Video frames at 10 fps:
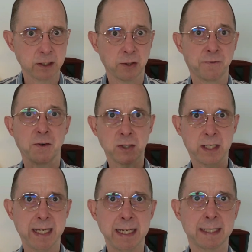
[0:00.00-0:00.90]
So the
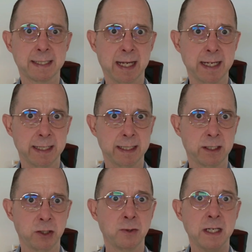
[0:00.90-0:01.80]
first key insight
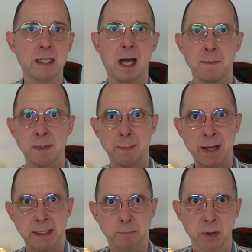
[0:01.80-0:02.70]
is you need to
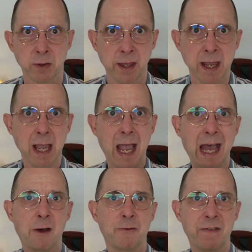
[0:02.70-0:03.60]
optimize both
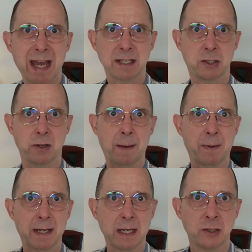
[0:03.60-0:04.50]
how fast your
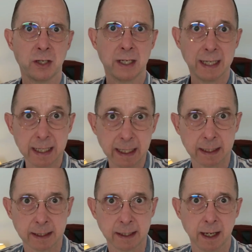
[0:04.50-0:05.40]
application
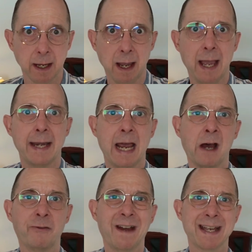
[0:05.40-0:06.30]
is and
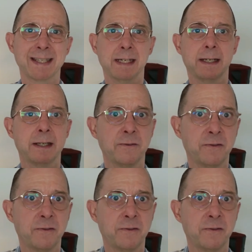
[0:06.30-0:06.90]
how fast it